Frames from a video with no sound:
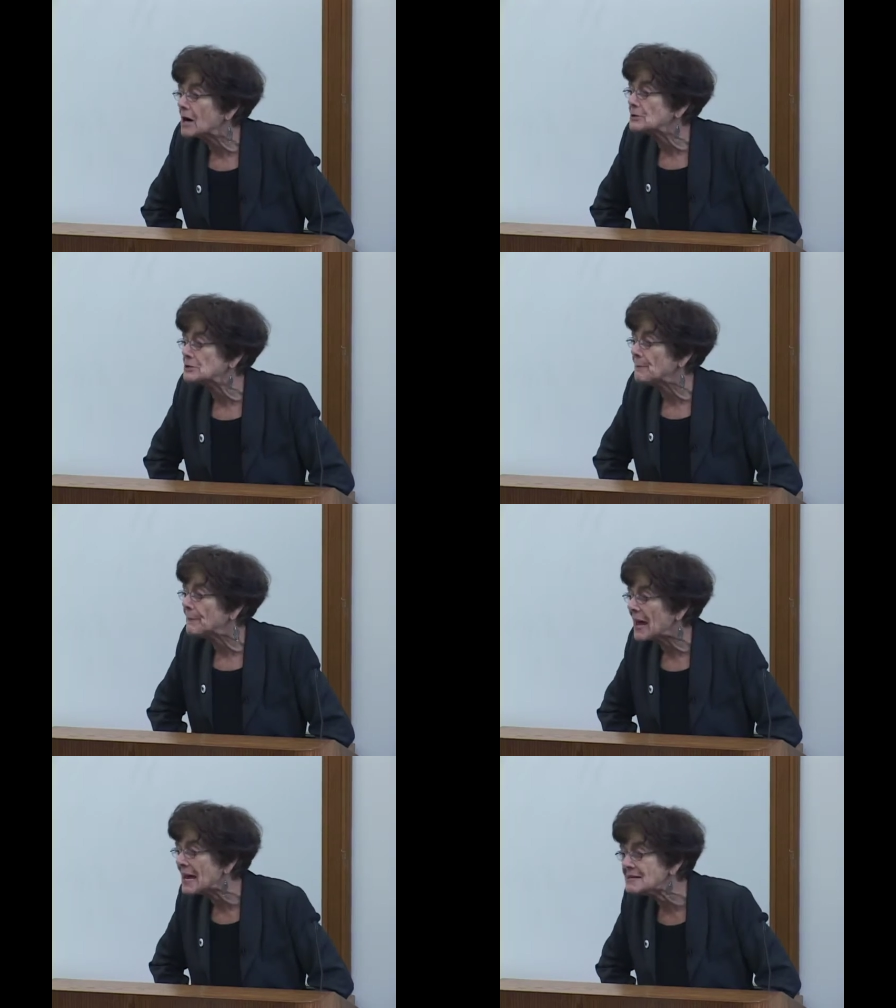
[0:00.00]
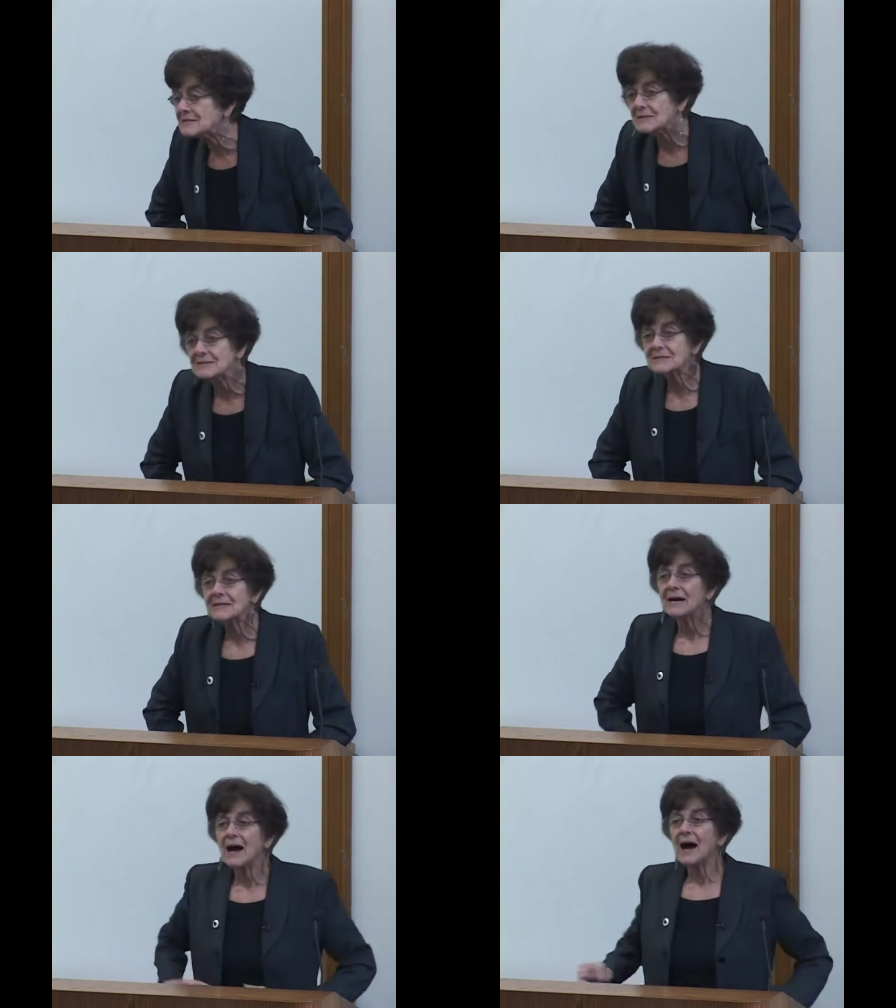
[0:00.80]
are dependent
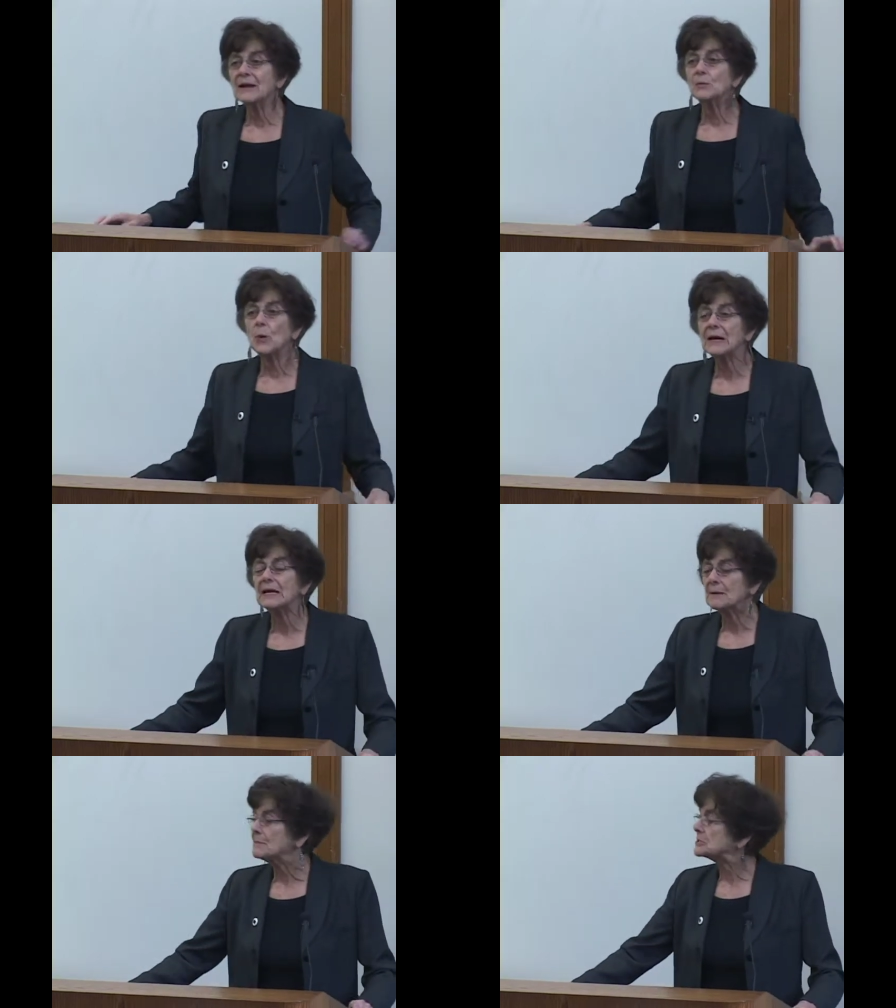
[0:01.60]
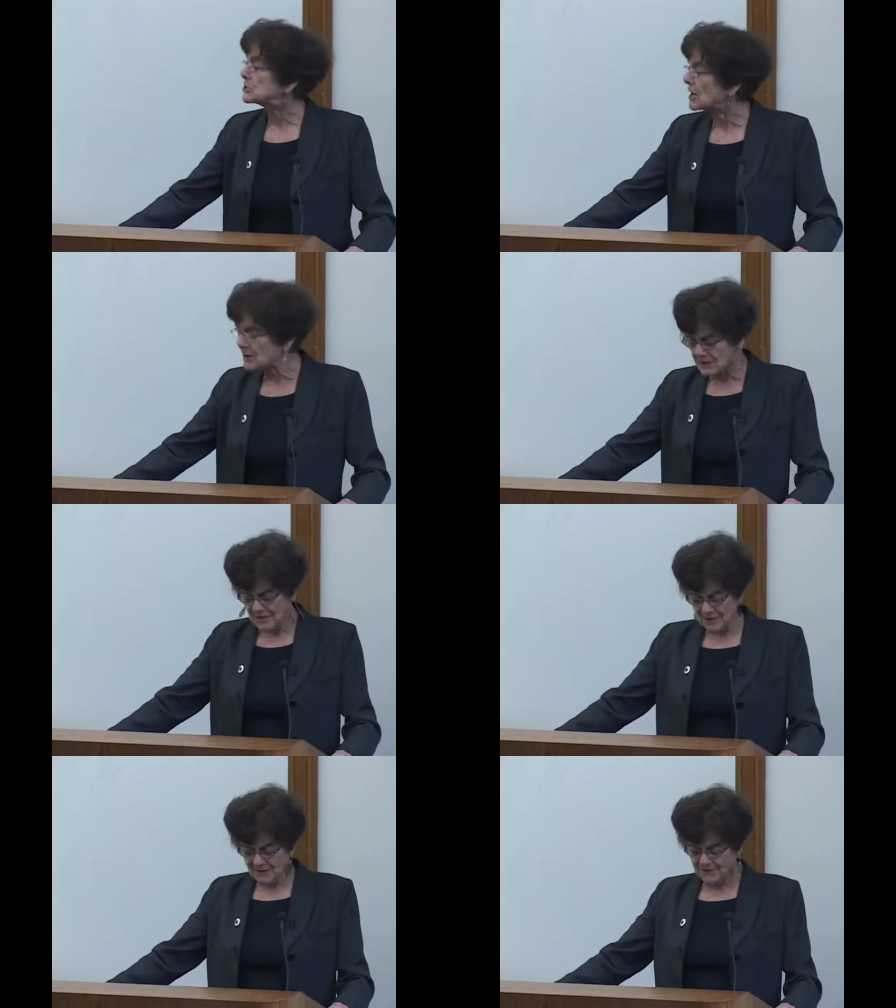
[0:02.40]
on winning a
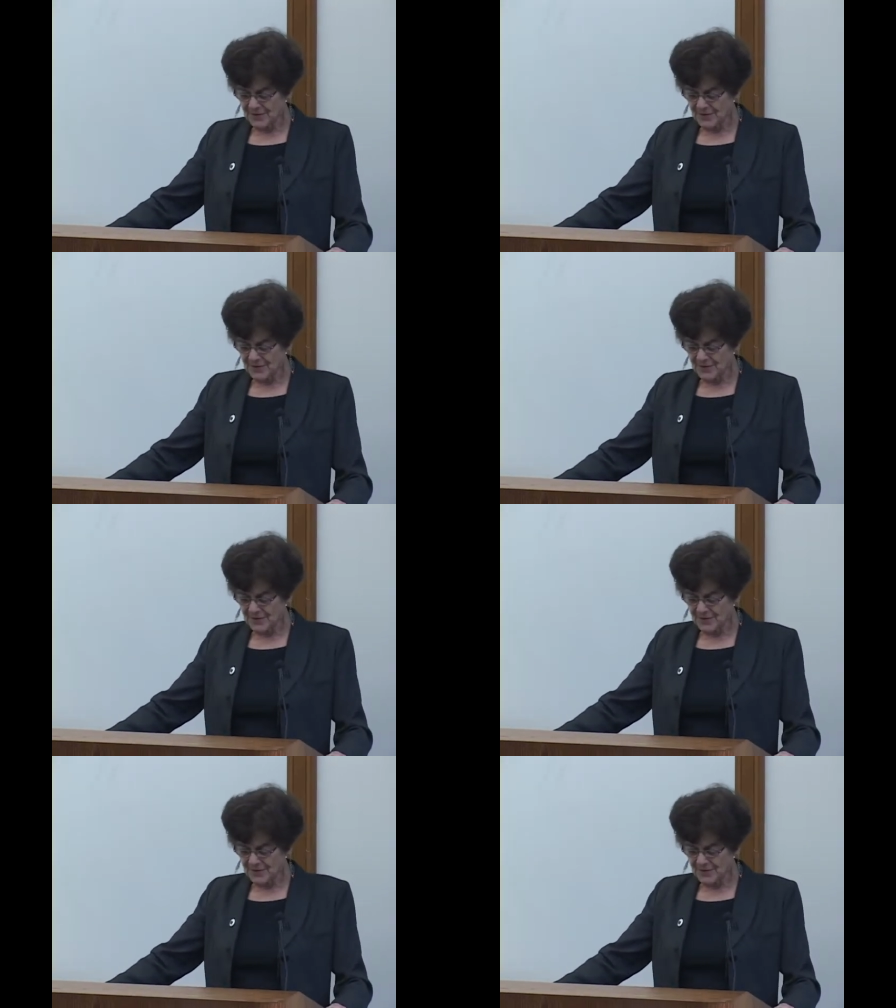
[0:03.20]
majority of